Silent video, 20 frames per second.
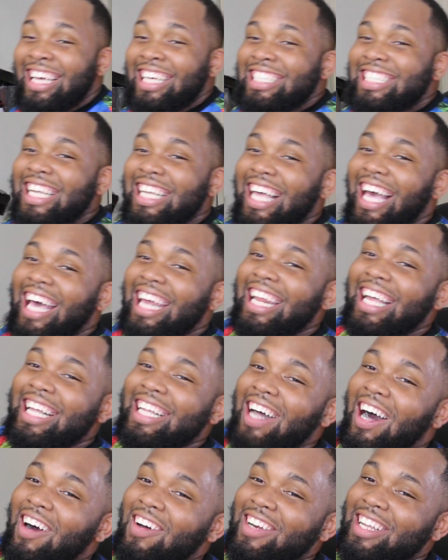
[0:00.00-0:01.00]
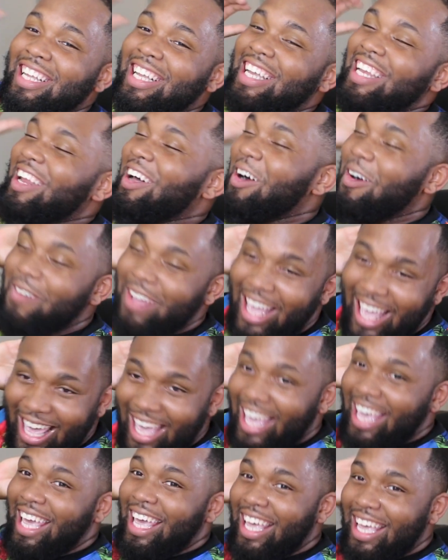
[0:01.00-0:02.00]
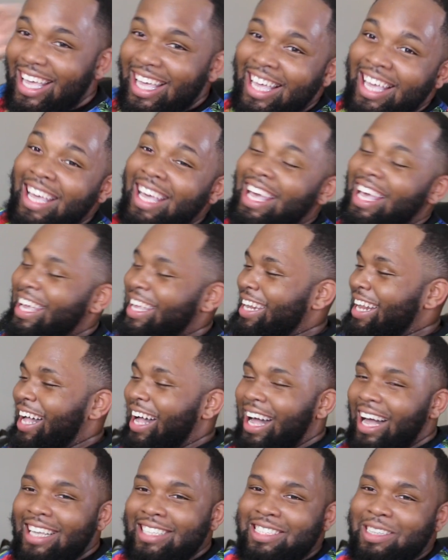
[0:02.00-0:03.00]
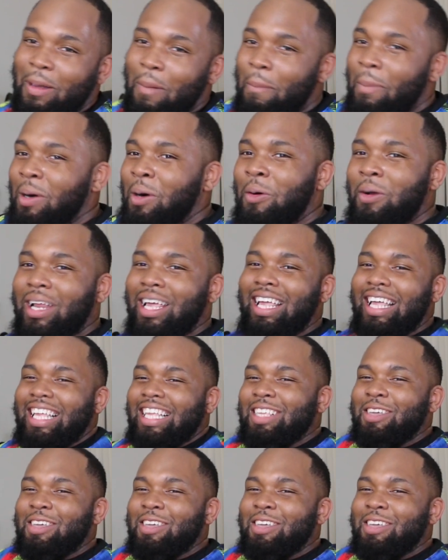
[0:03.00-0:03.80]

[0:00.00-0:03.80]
She got a Golden Globe head and the Oscar booty.